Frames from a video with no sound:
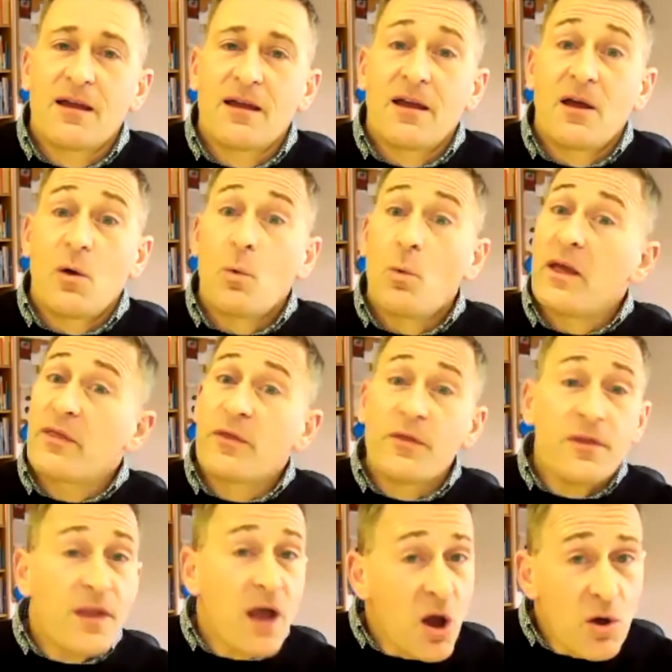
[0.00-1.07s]
with
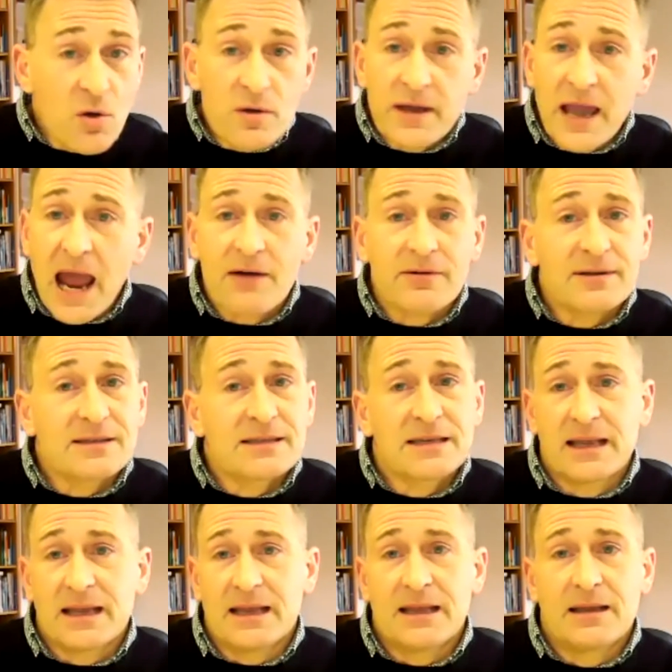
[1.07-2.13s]
no
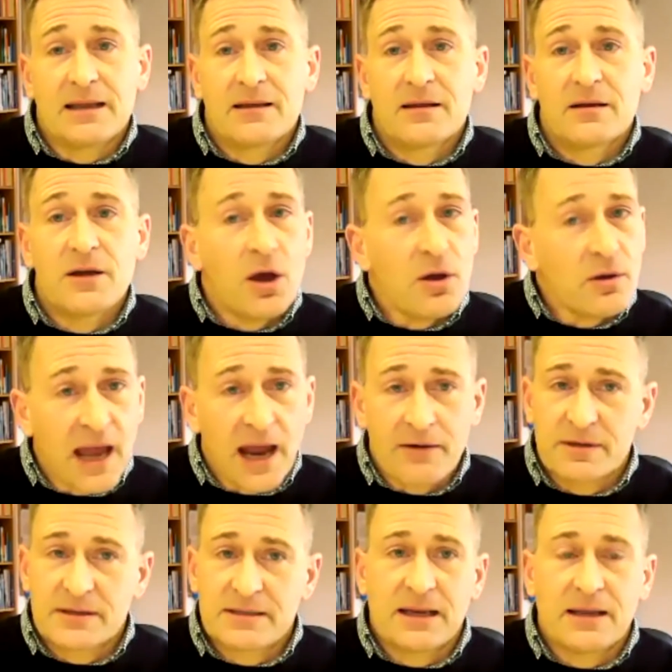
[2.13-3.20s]
guarantee
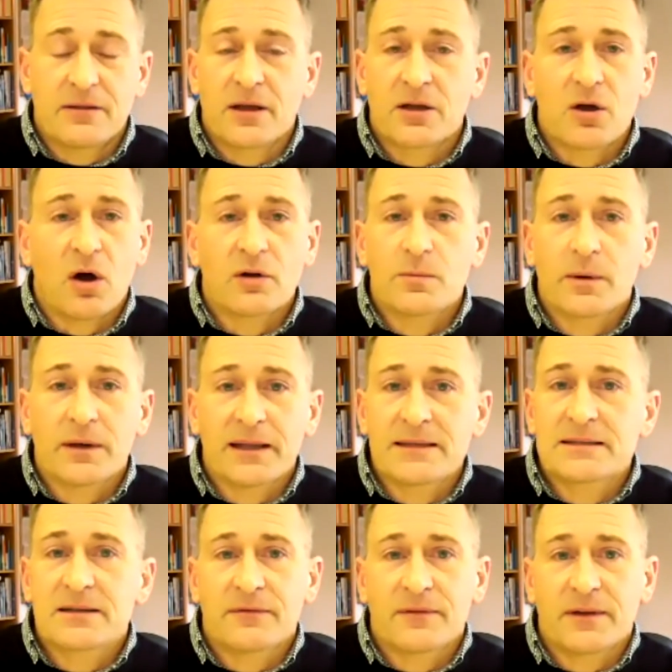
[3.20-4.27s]
that God will
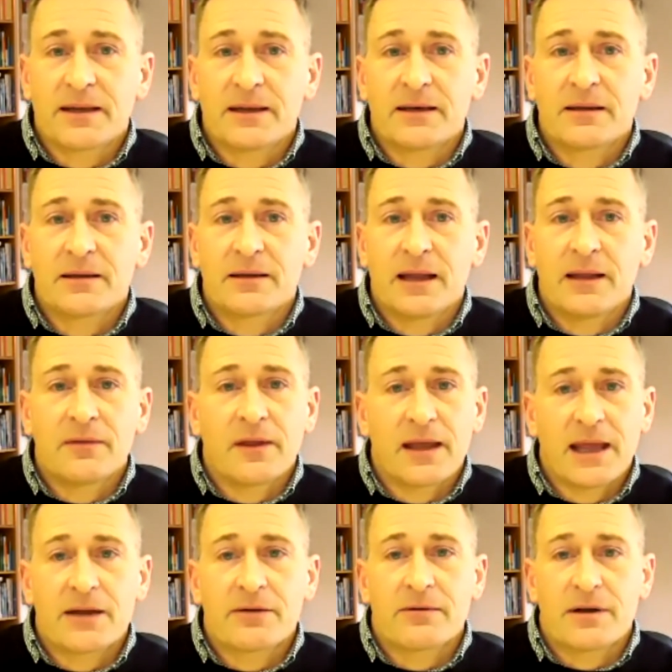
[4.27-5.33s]
intervene in the
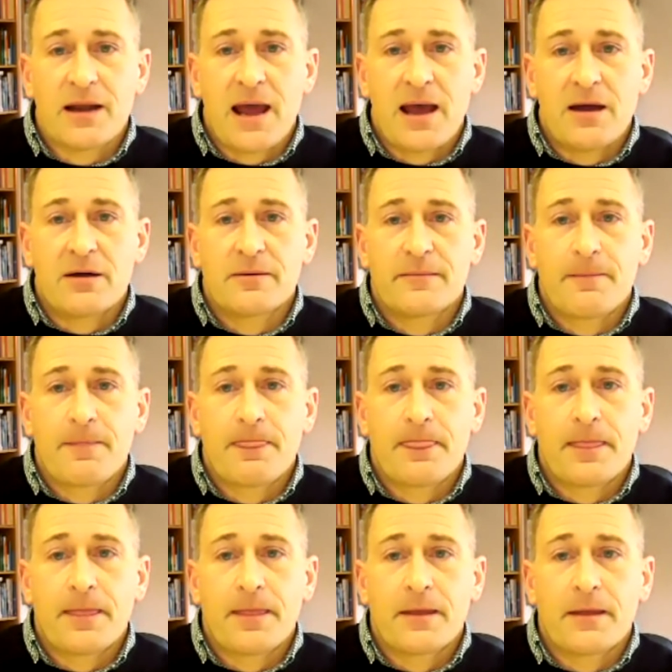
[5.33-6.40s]
here and now.
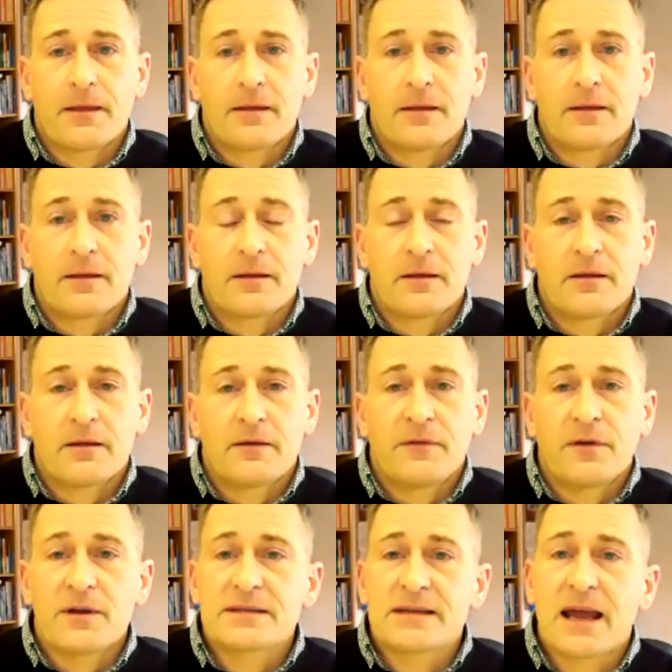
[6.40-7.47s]

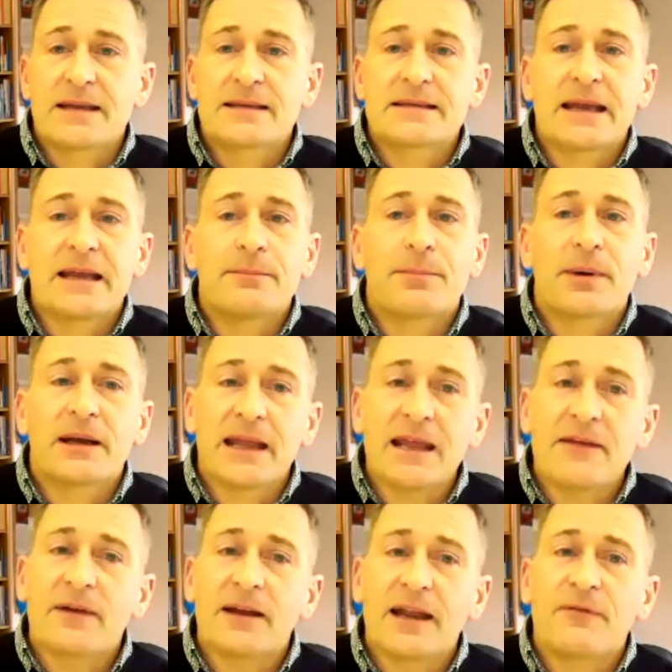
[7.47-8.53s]
Verse 18, but
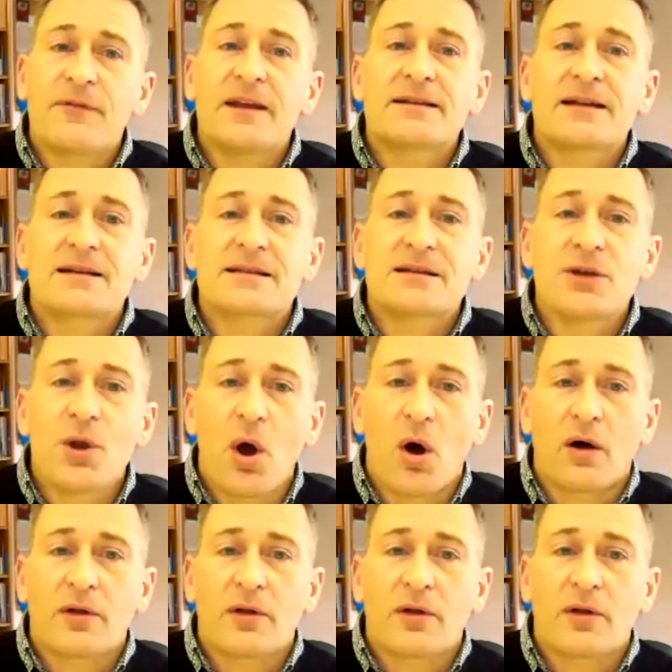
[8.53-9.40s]
even if he does not,